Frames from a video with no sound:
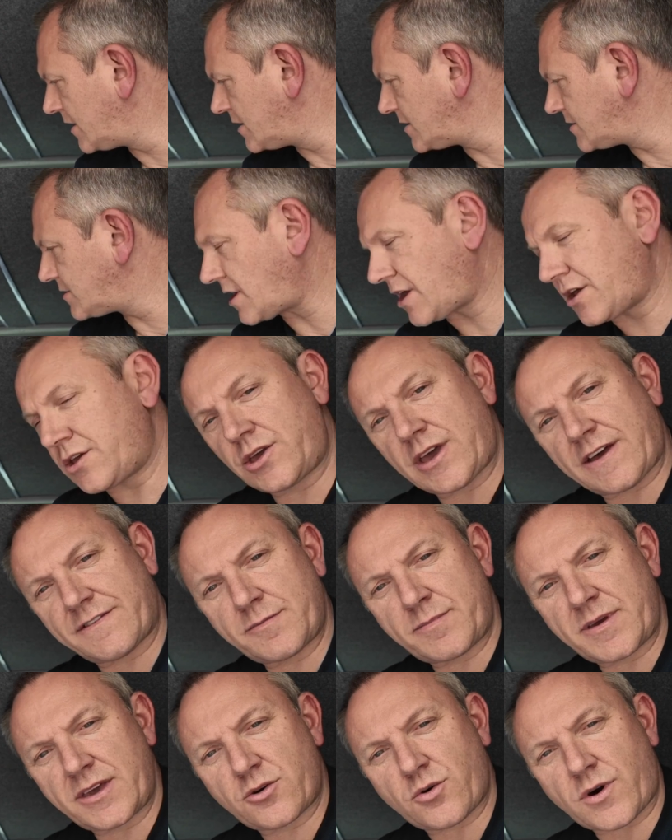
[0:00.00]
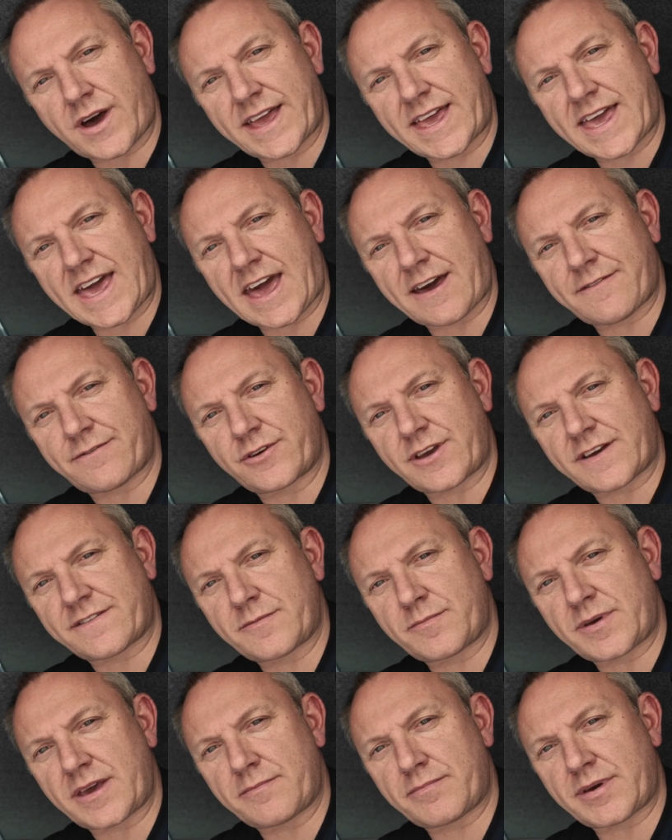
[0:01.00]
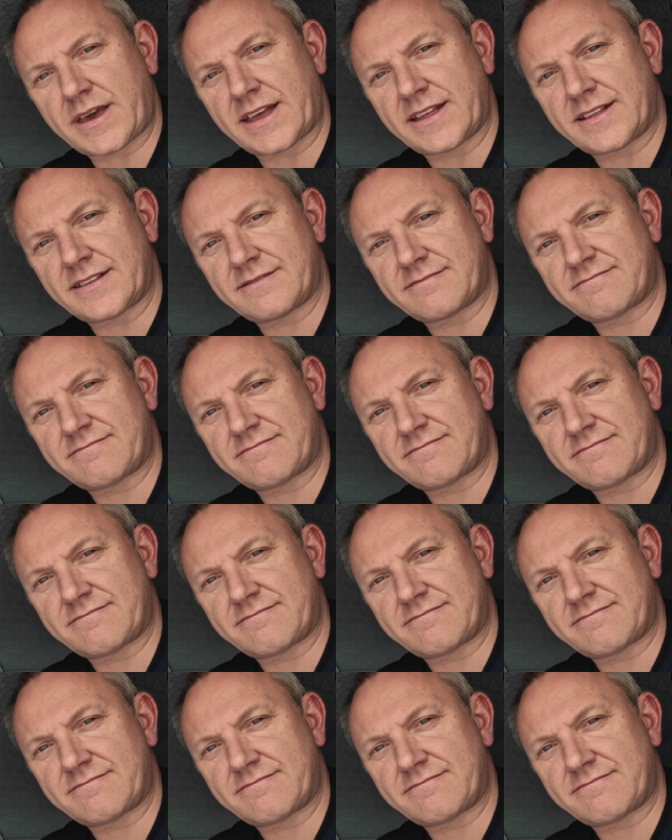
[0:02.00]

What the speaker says: So you have to be quite careful, you have to be a bit